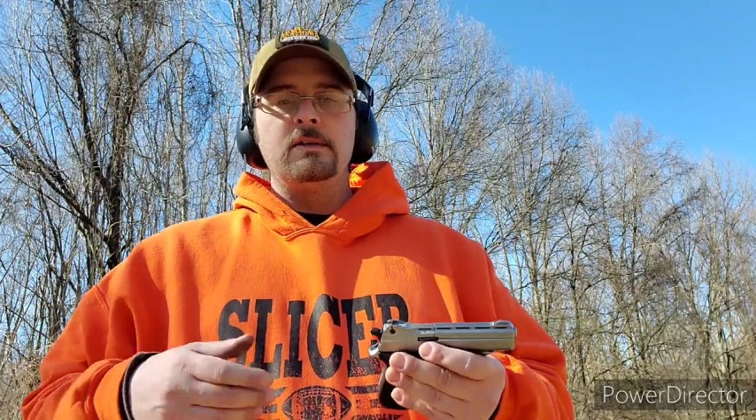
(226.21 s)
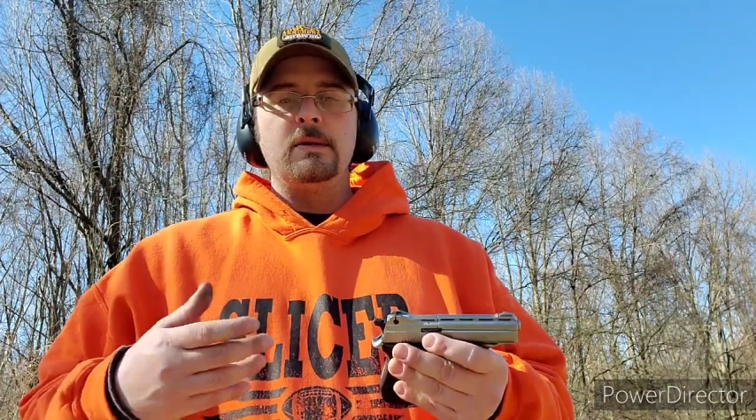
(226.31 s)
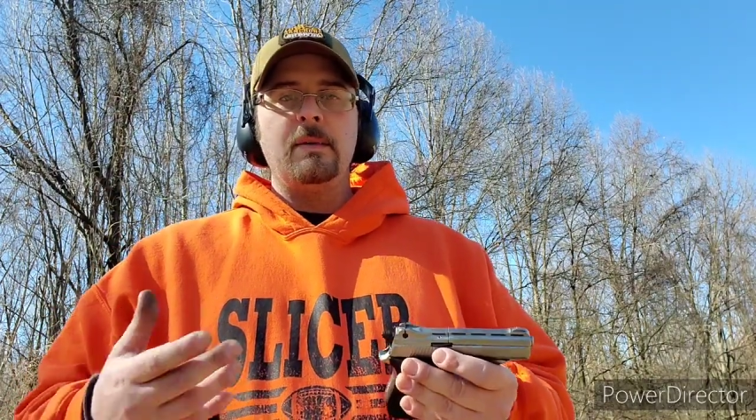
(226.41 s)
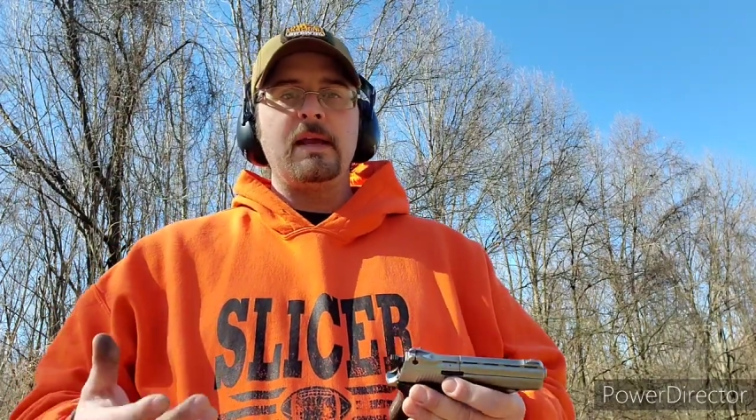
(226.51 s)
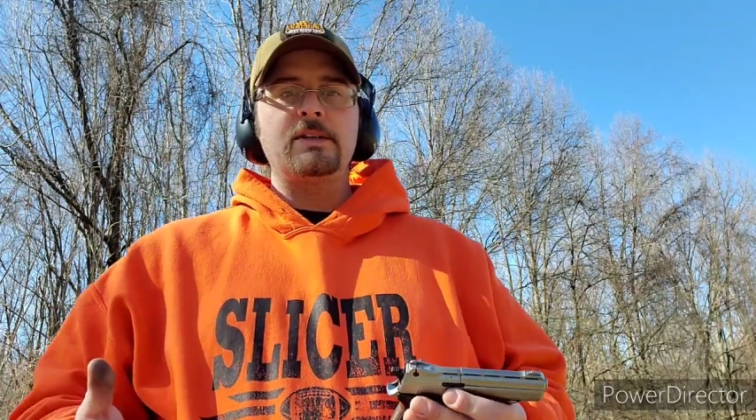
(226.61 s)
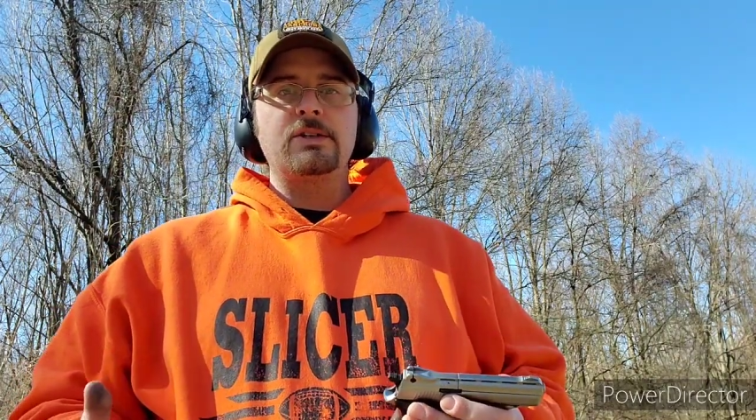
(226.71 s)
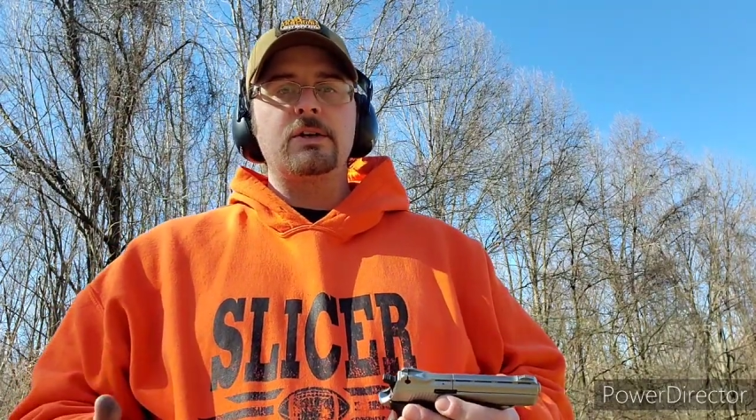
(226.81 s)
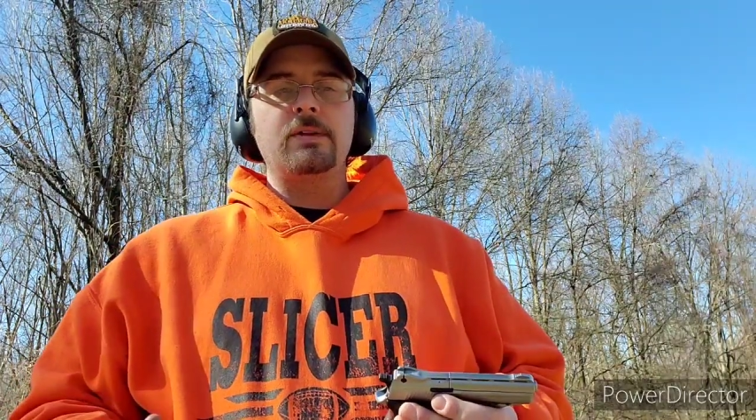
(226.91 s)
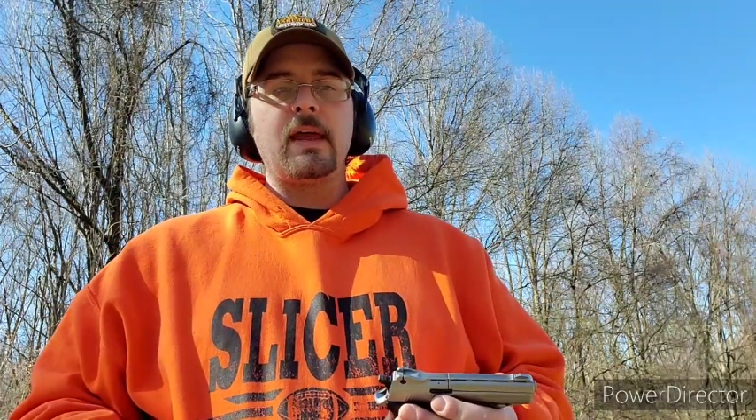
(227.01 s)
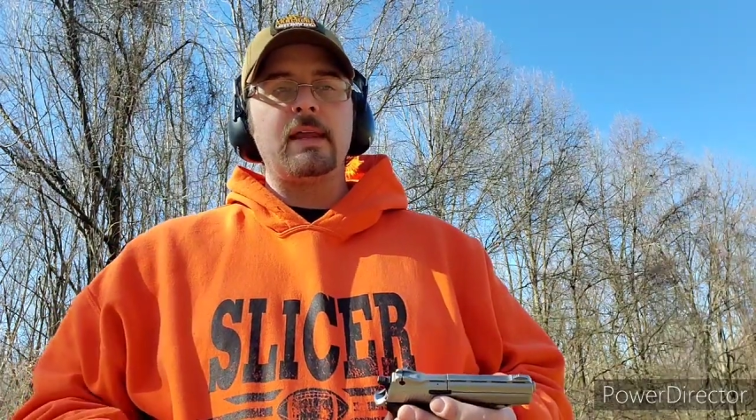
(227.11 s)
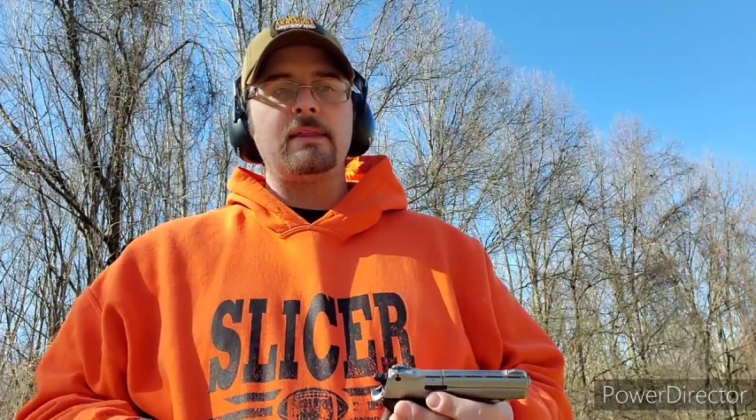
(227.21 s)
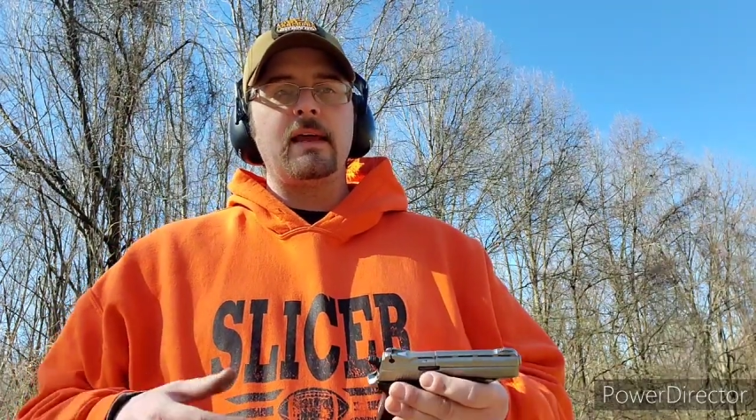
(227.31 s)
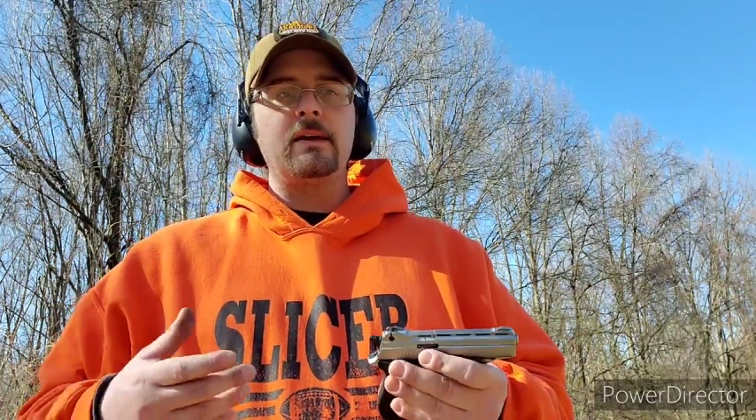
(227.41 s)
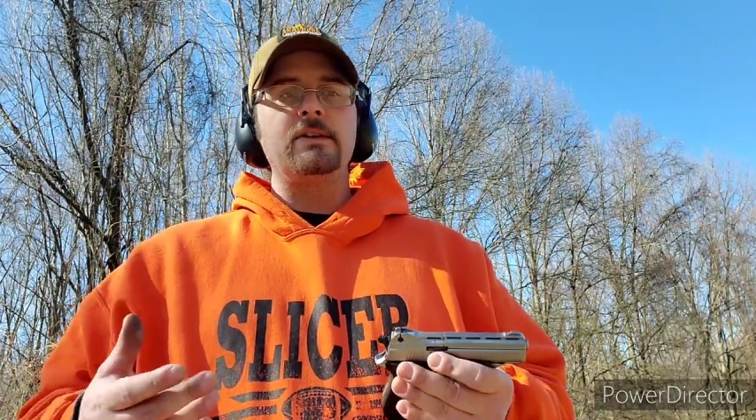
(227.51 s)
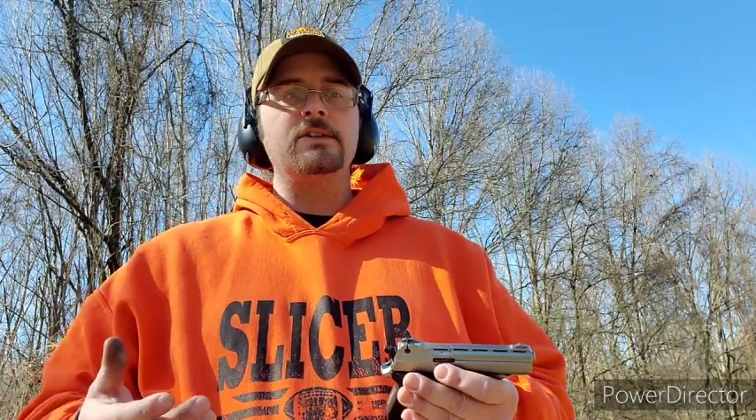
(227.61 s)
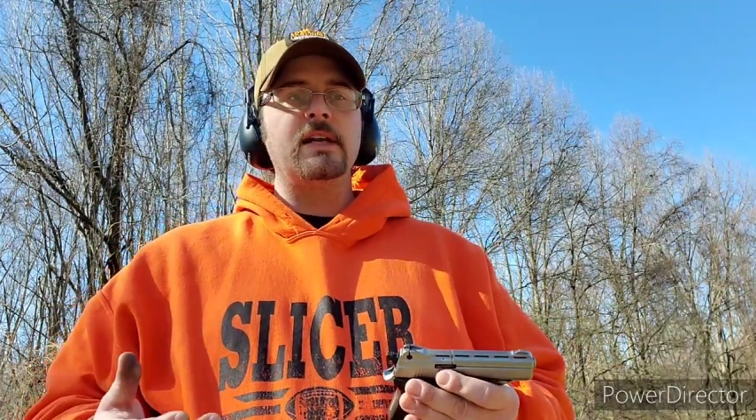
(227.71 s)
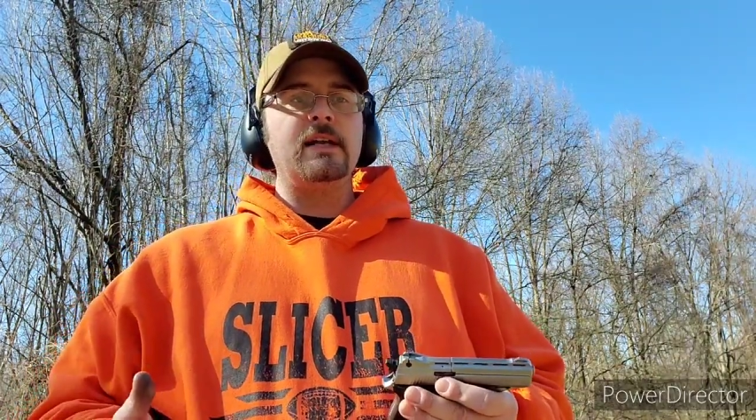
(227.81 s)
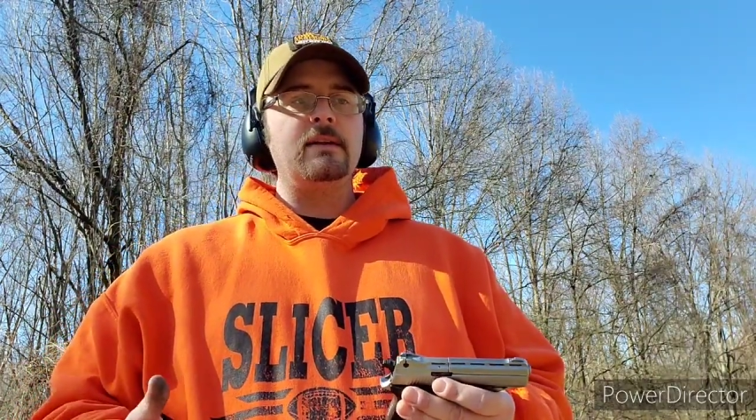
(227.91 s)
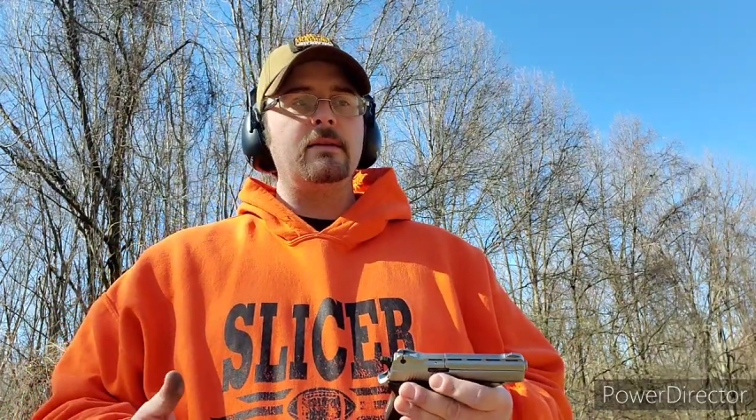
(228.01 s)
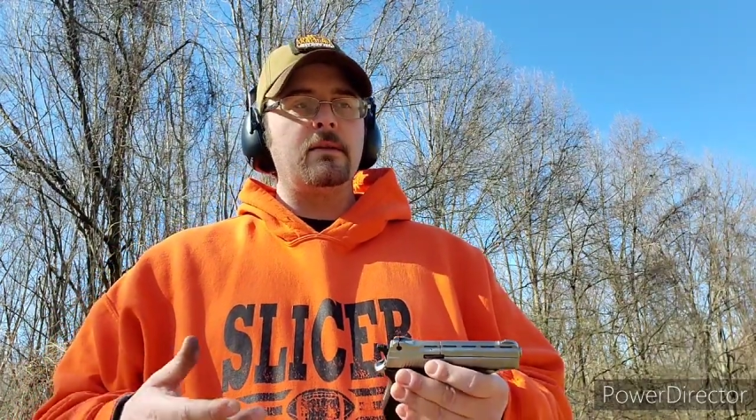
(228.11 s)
to make sure that they understand